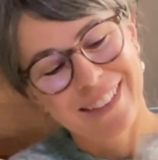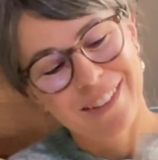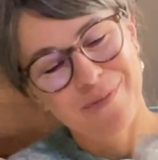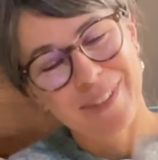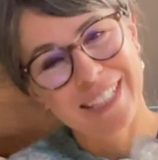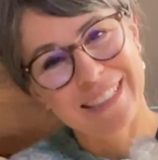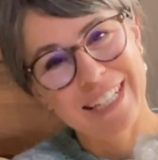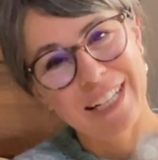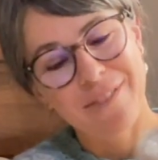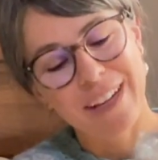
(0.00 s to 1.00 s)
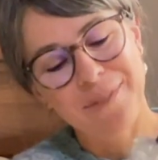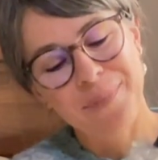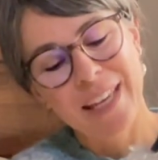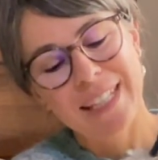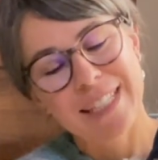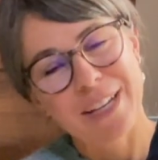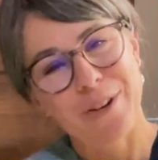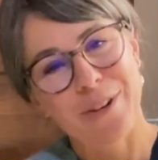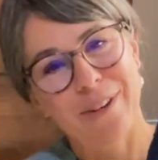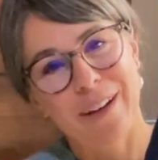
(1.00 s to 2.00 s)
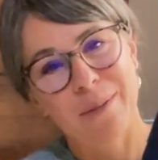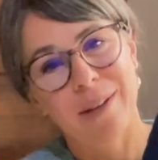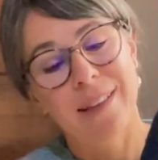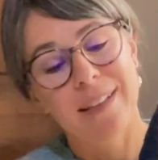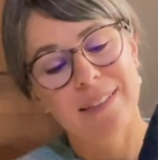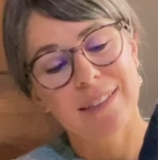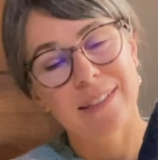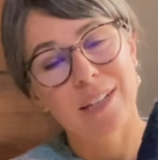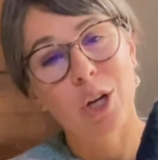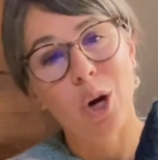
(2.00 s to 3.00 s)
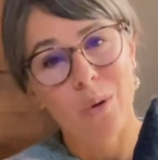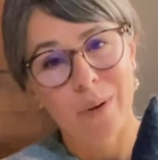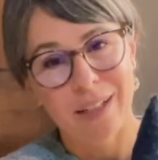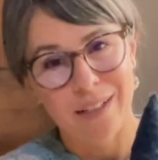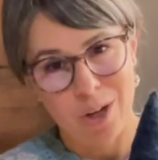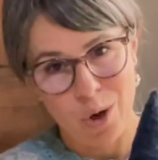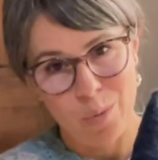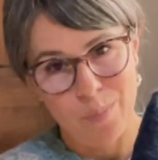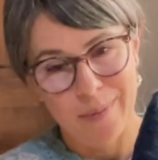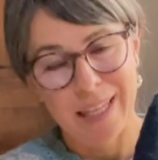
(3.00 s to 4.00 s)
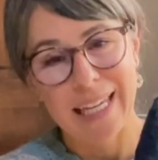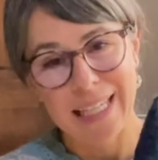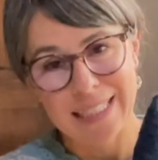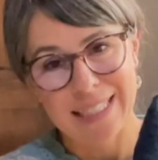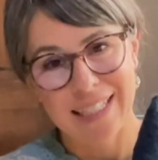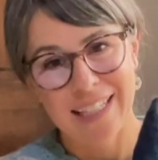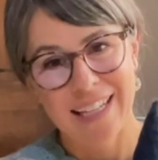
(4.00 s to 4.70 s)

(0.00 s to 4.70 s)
But isn't he fun? So this is a Going Gnome kit.